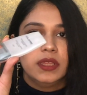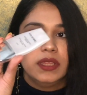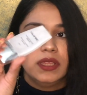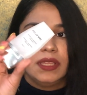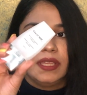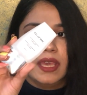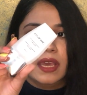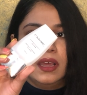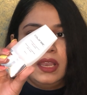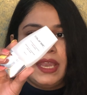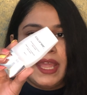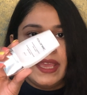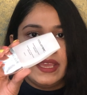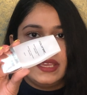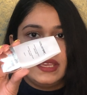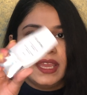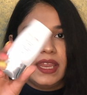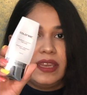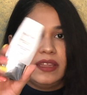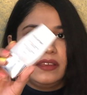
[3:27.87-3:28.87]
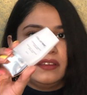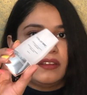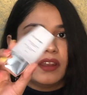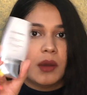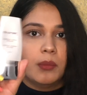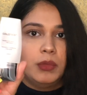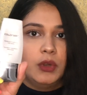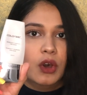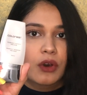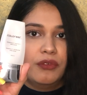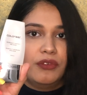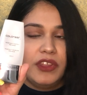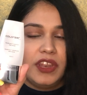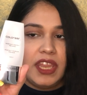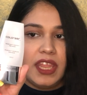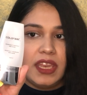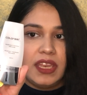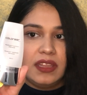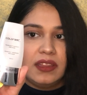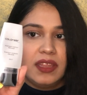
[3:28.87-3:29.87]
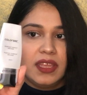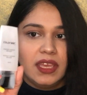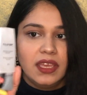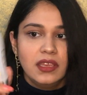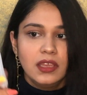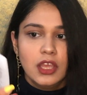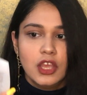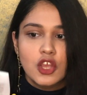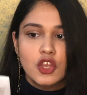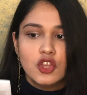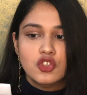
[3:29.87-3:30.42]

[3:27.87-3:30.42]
yeah, like getting rubbed off and anything.